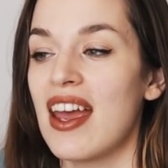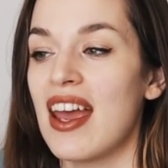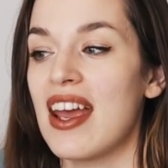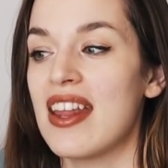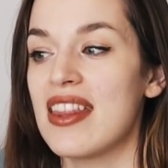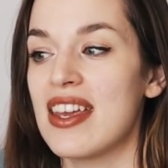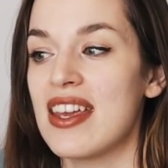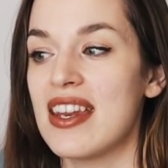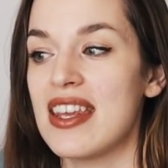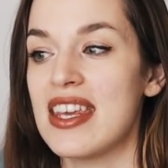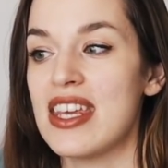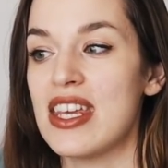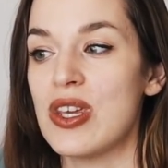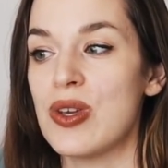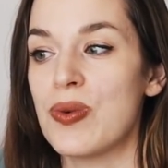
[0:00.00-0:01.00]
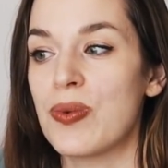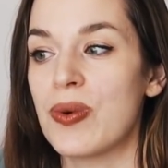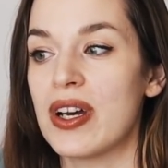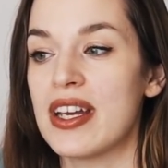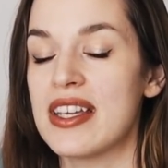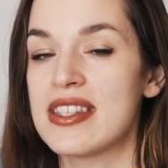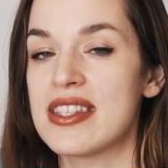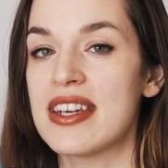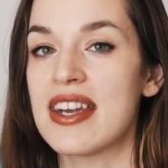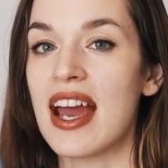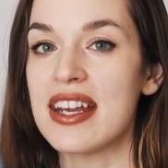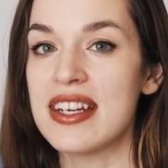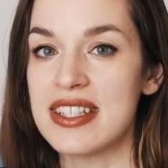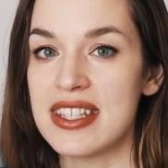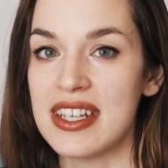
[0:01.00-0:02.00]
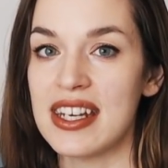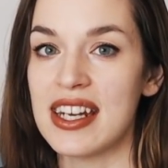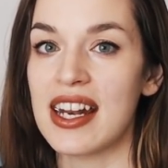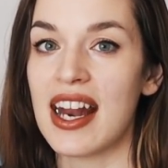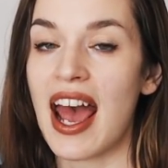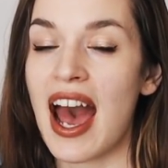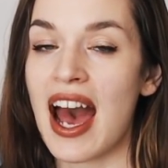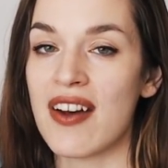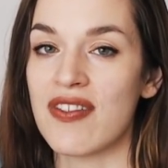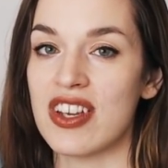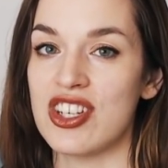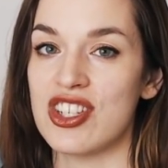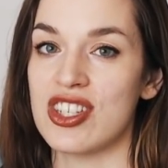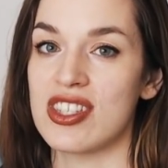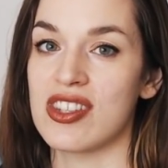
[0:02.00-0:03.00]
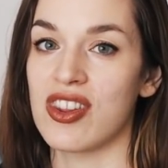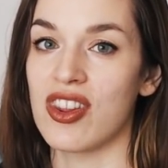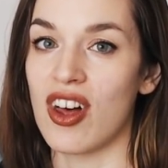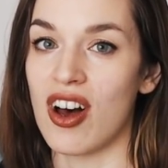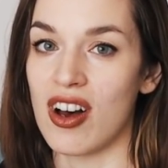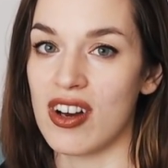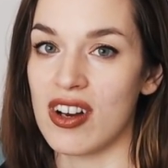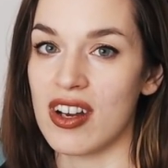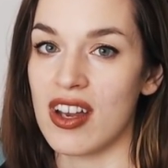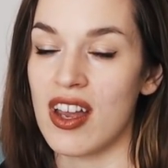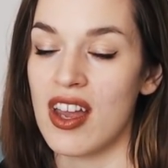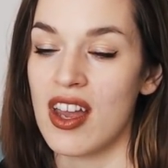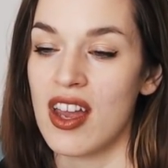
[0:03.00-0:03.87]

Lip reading: And then he was 19 and a half inches long.